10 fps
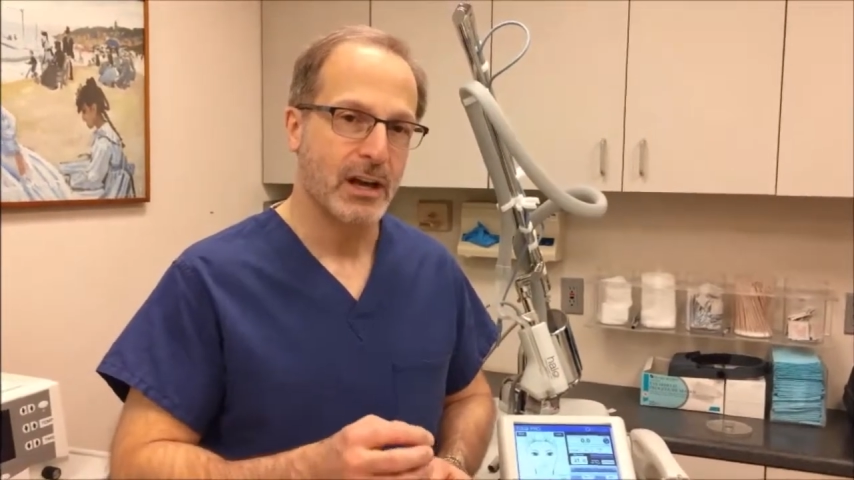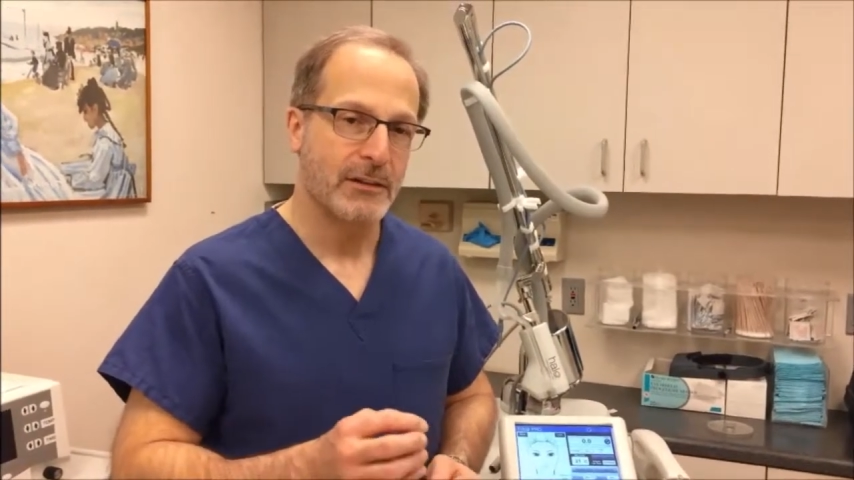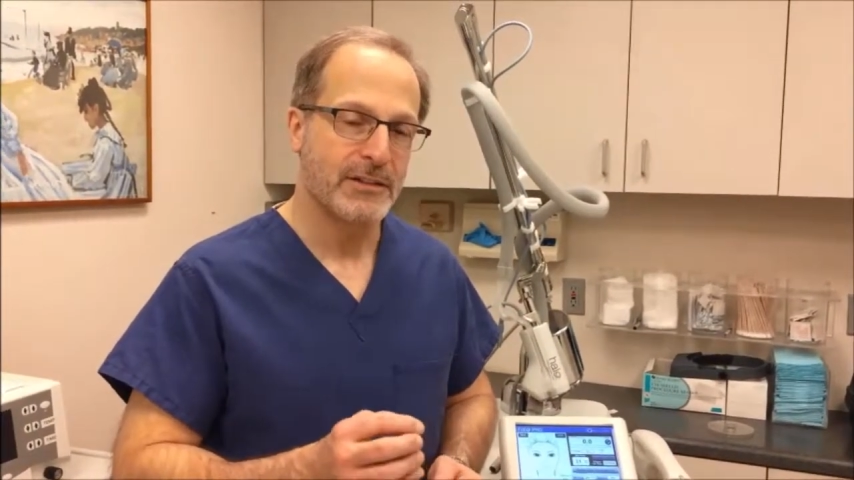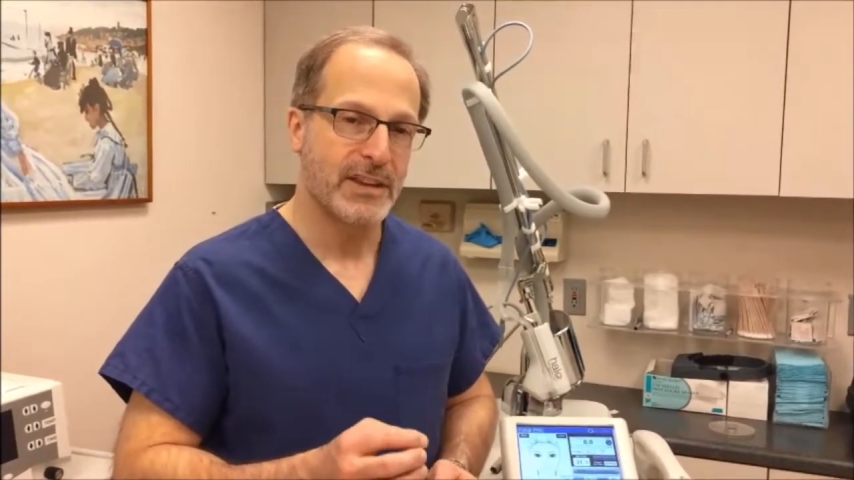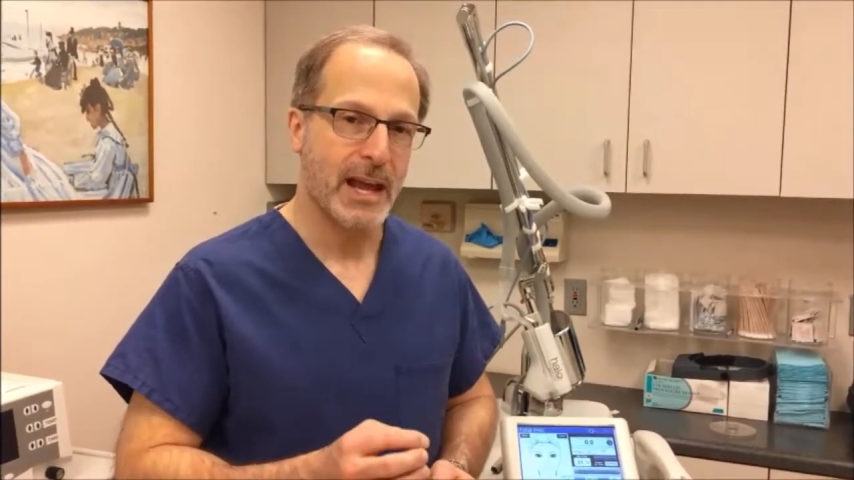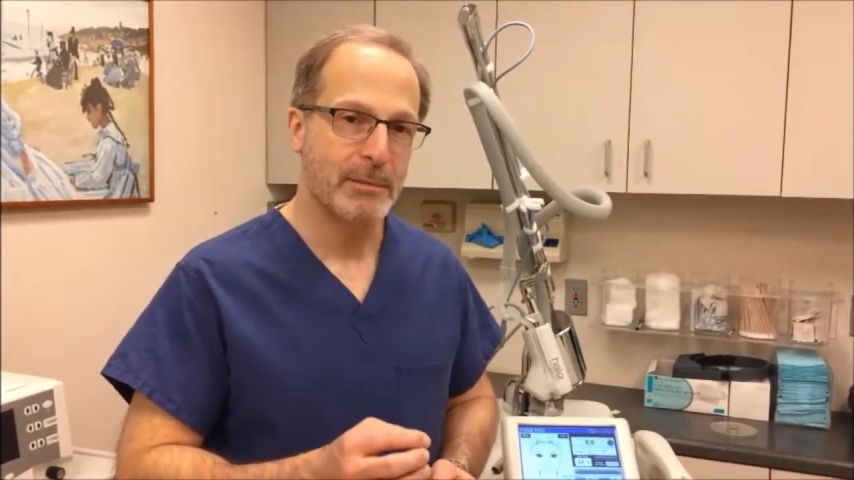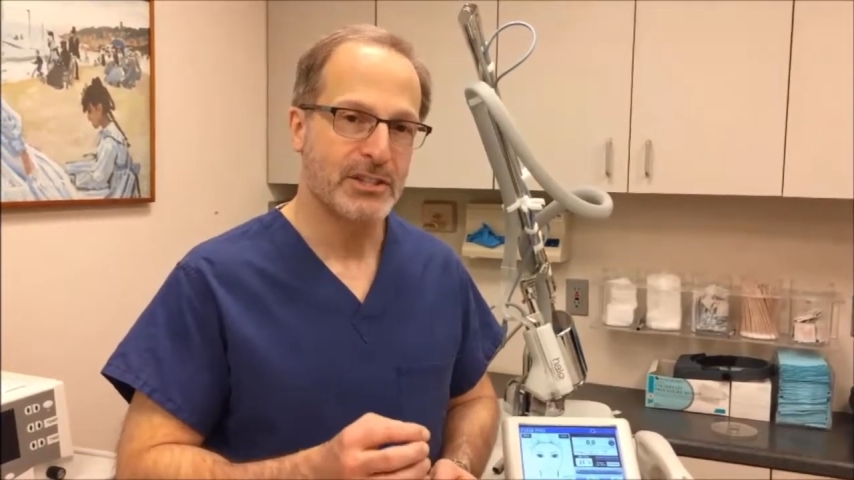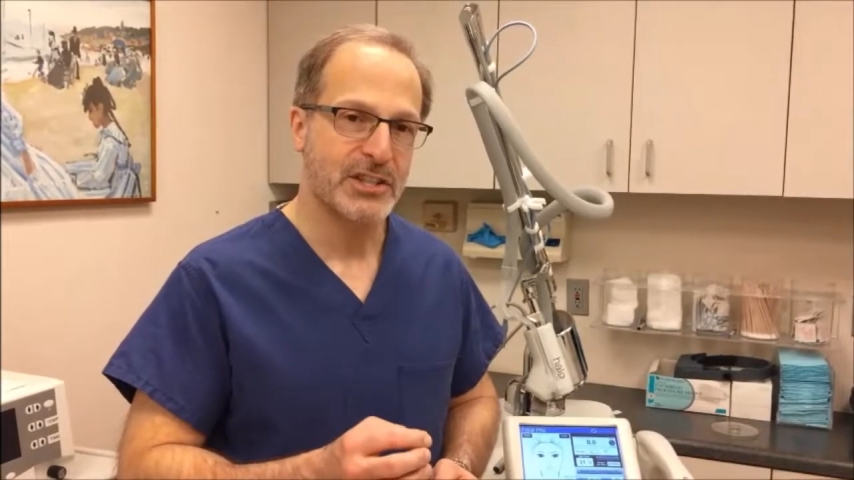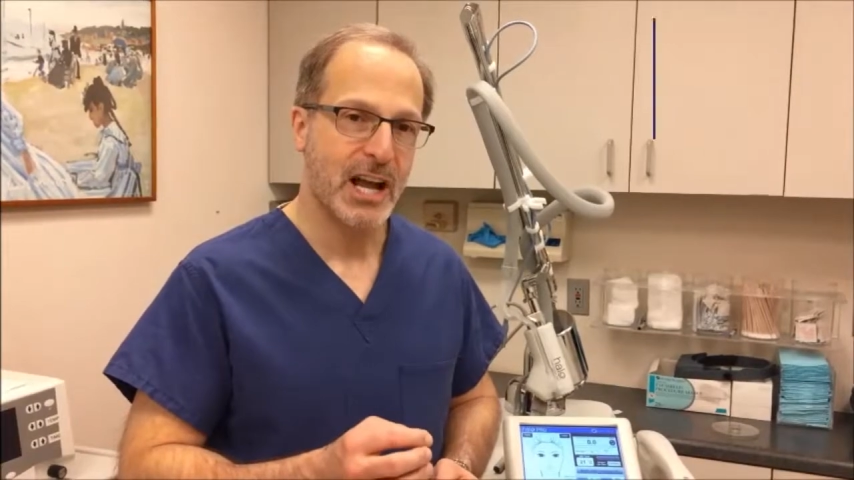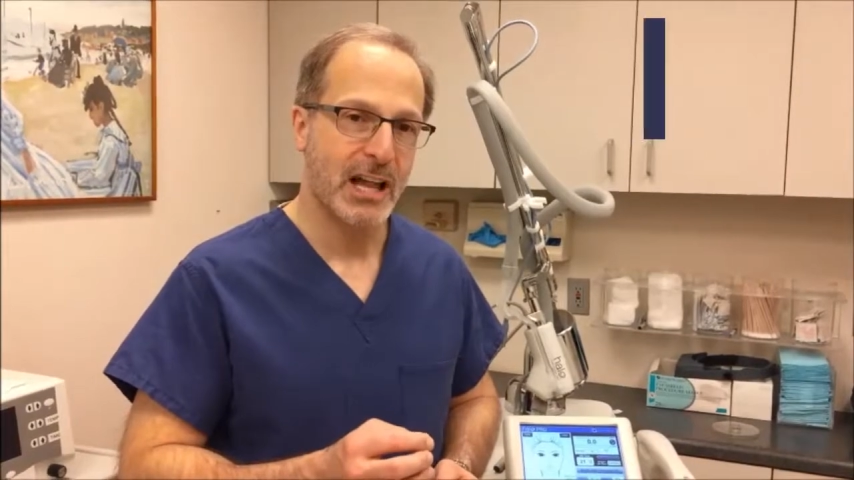of
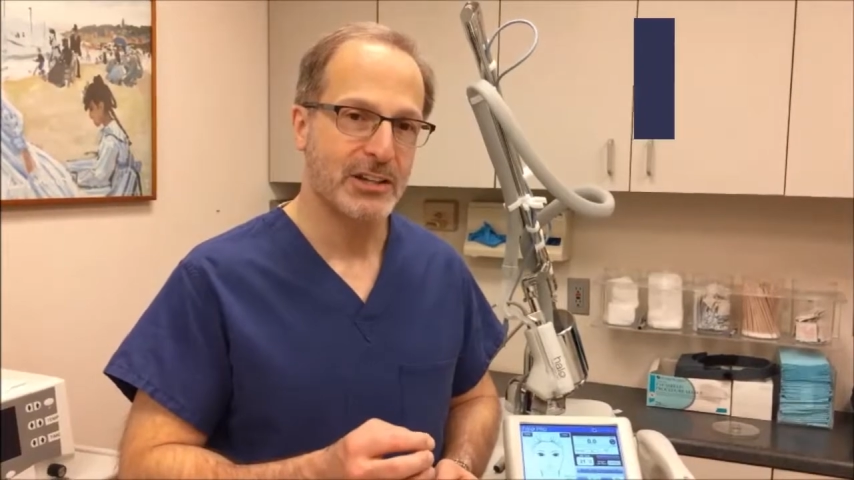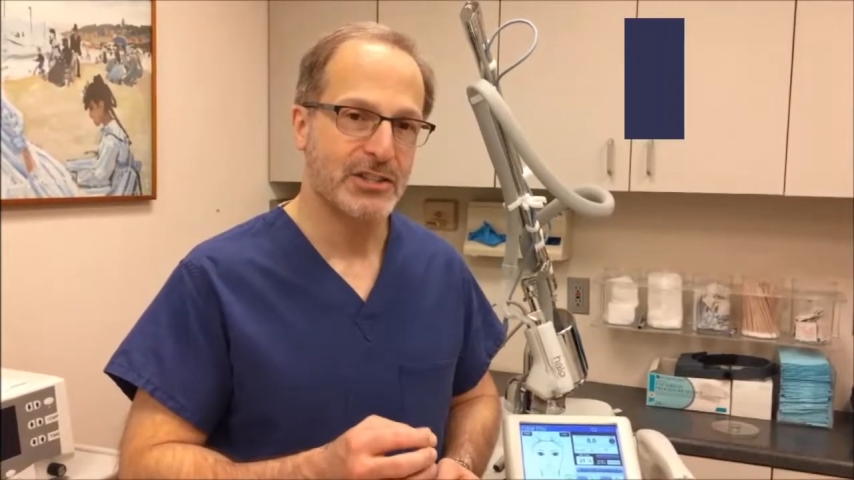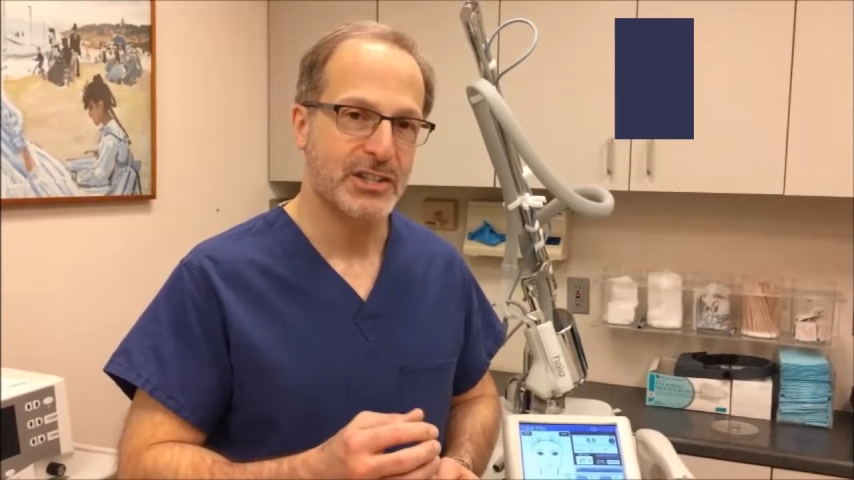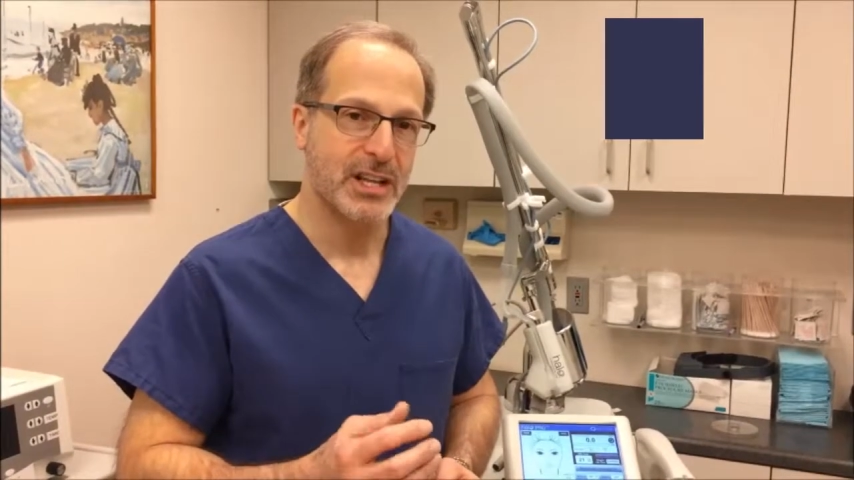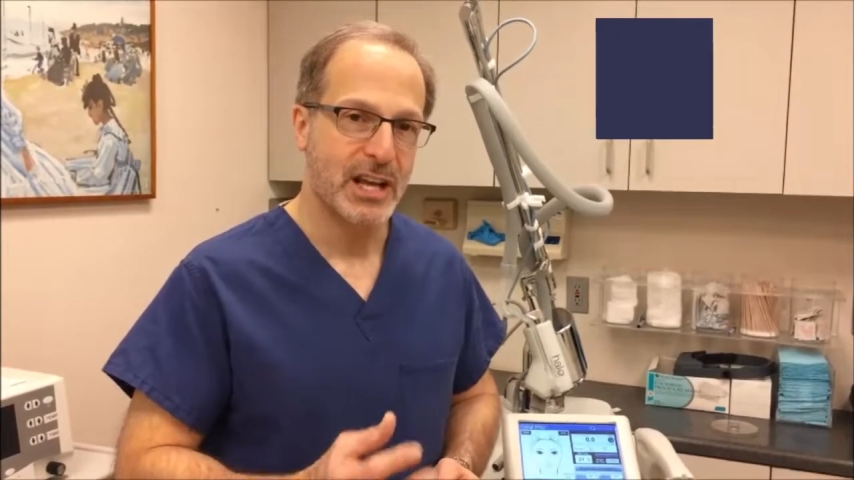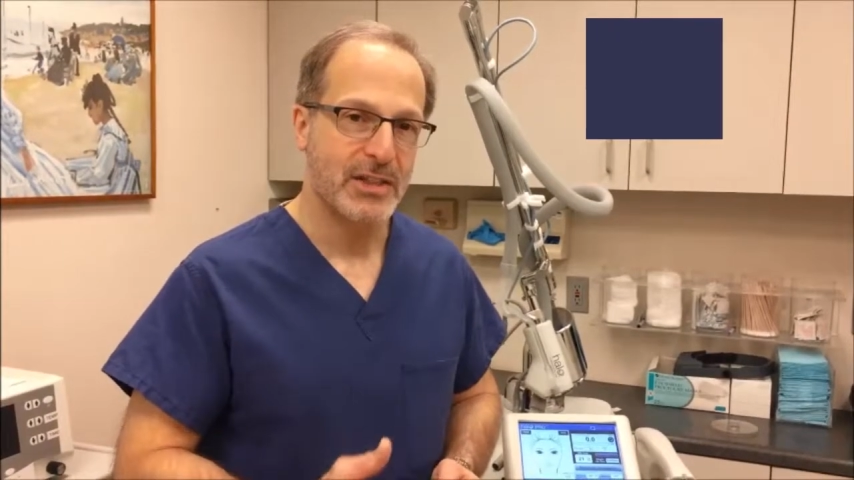damaged collagen